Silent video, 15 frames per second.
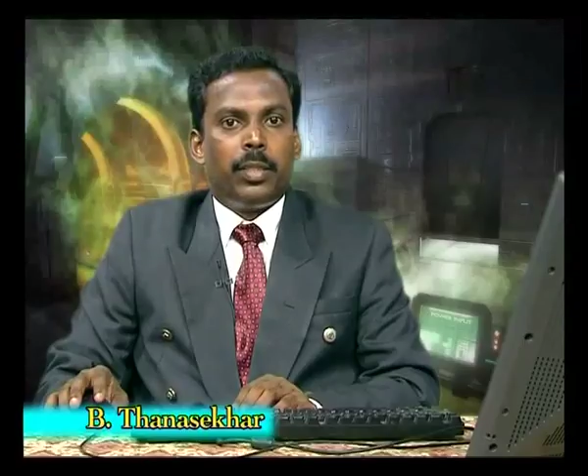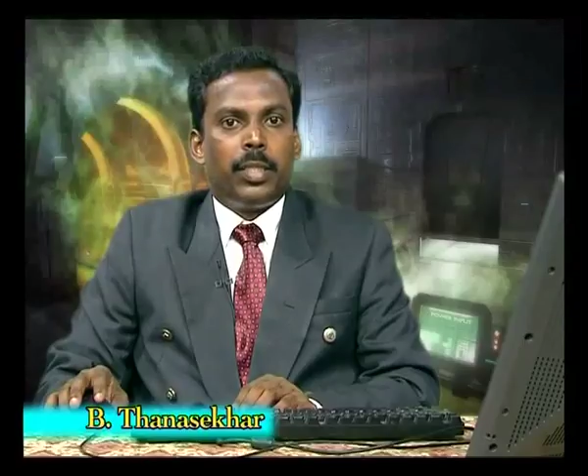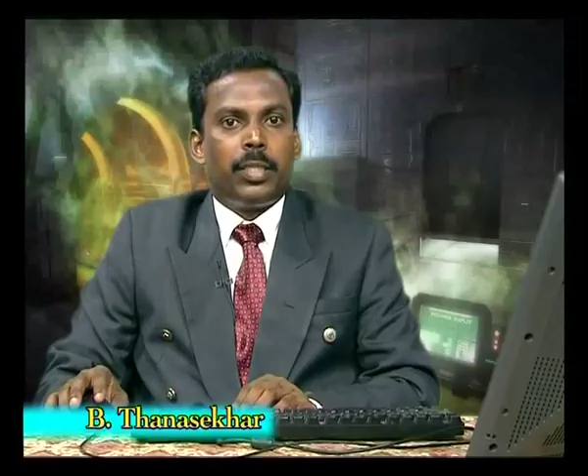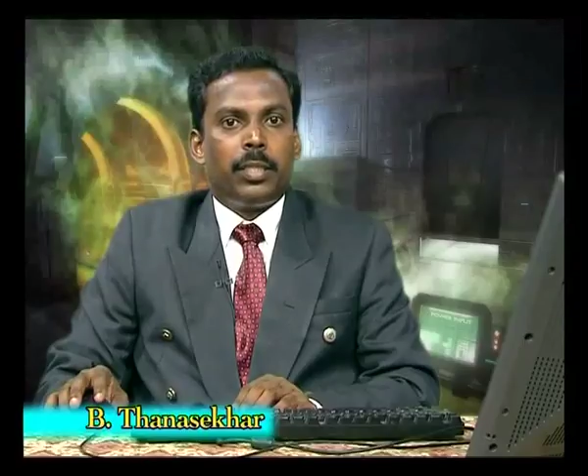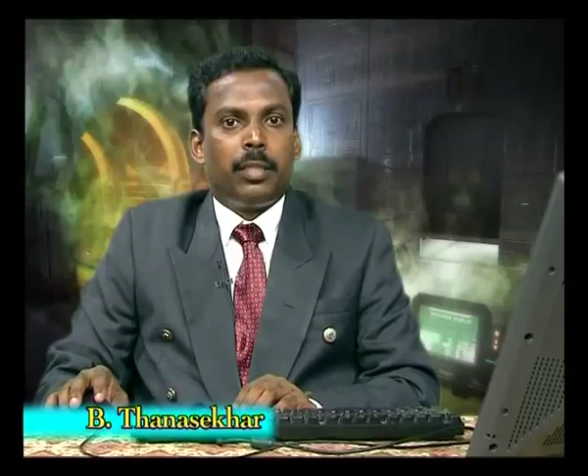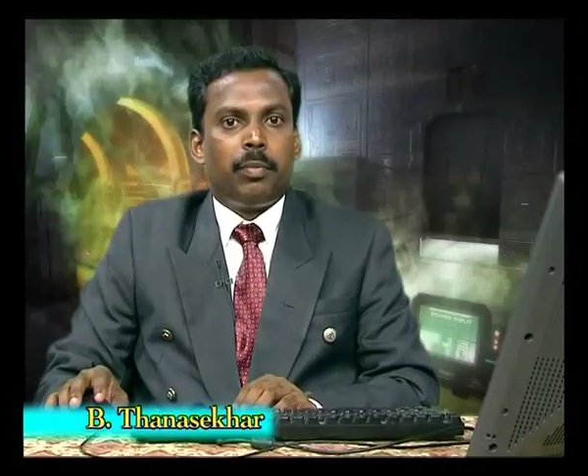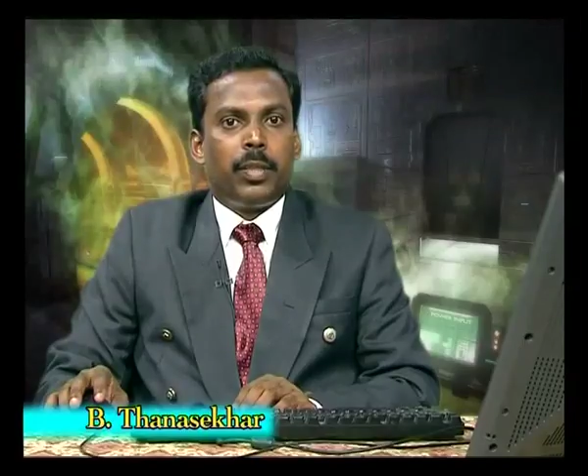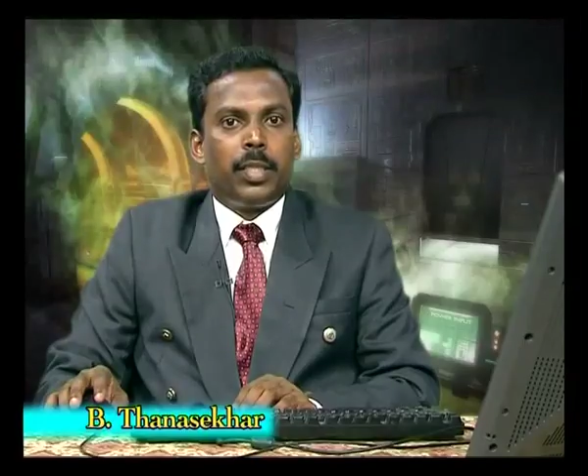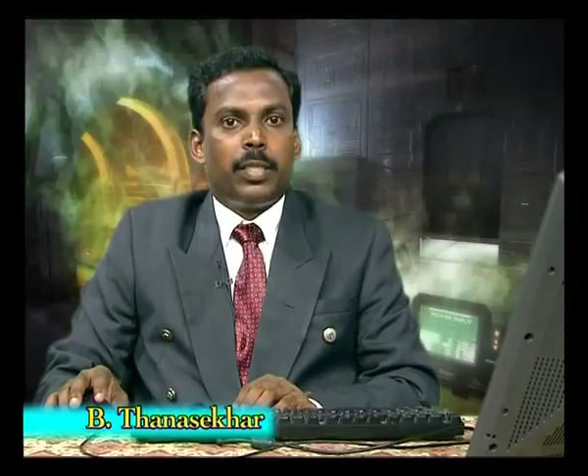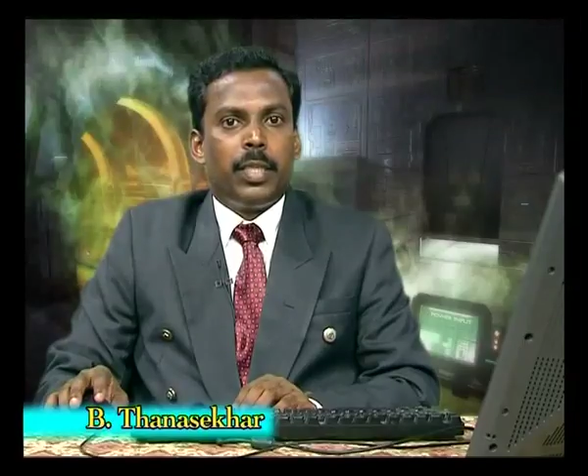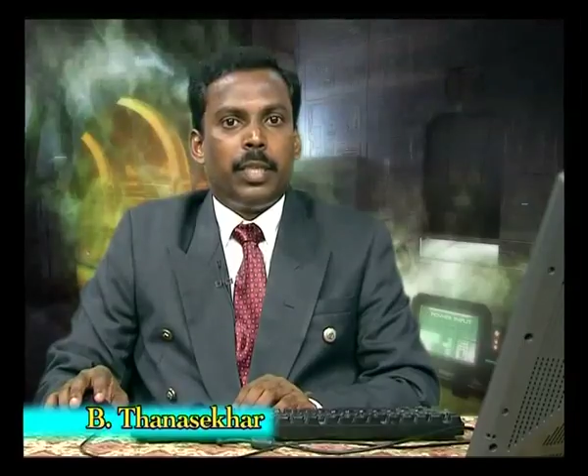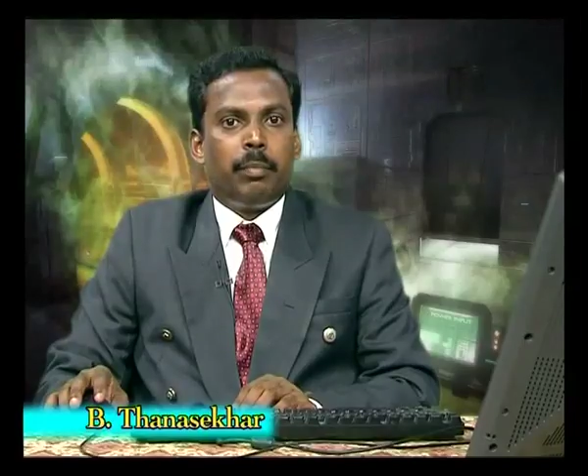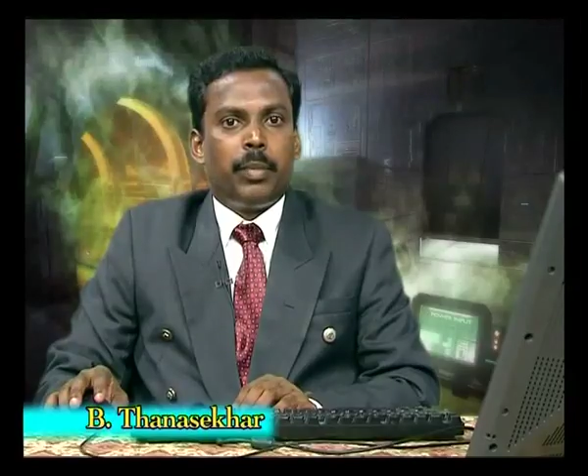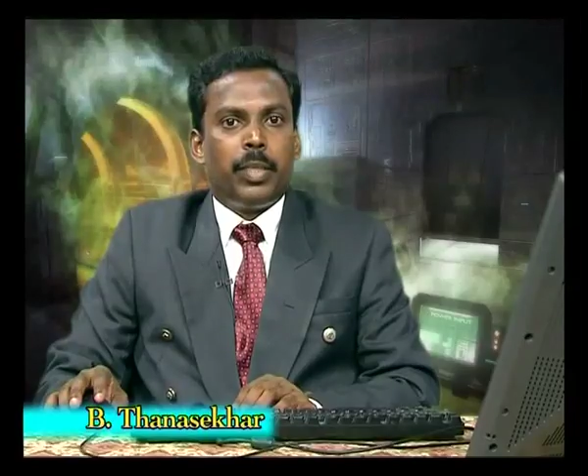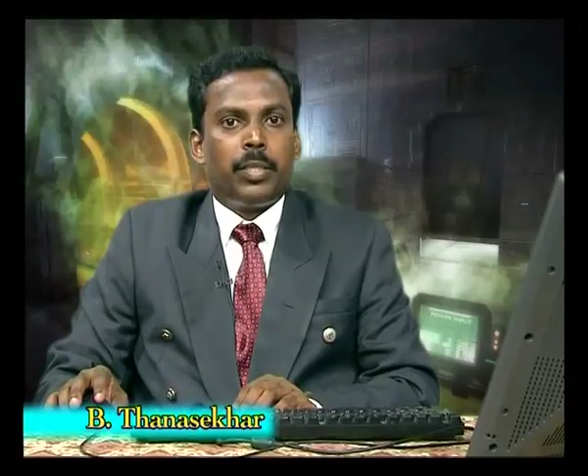or the set of all
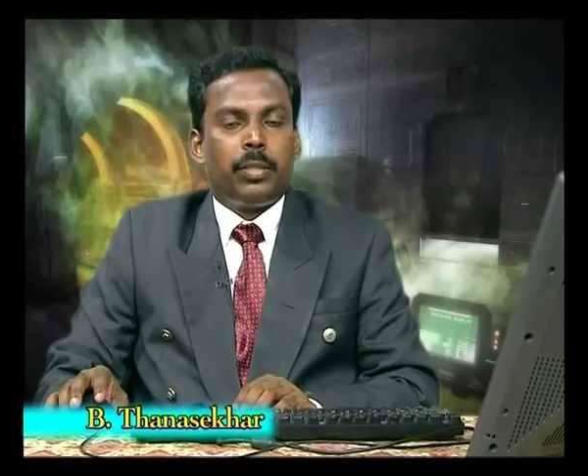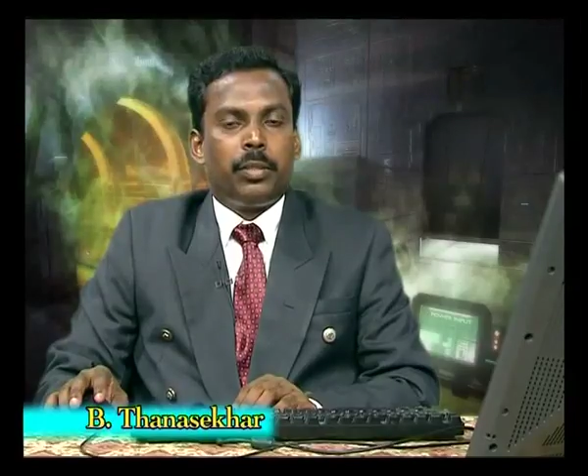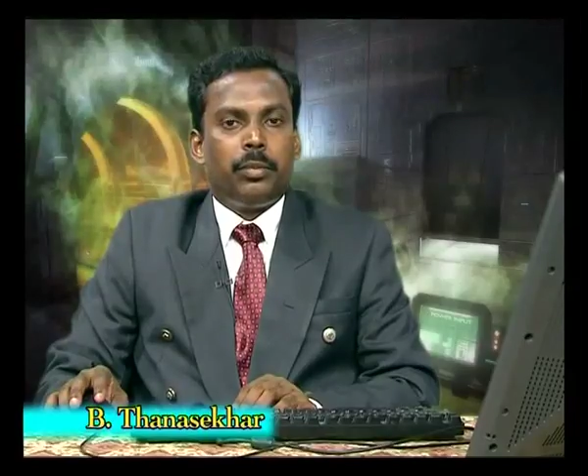statements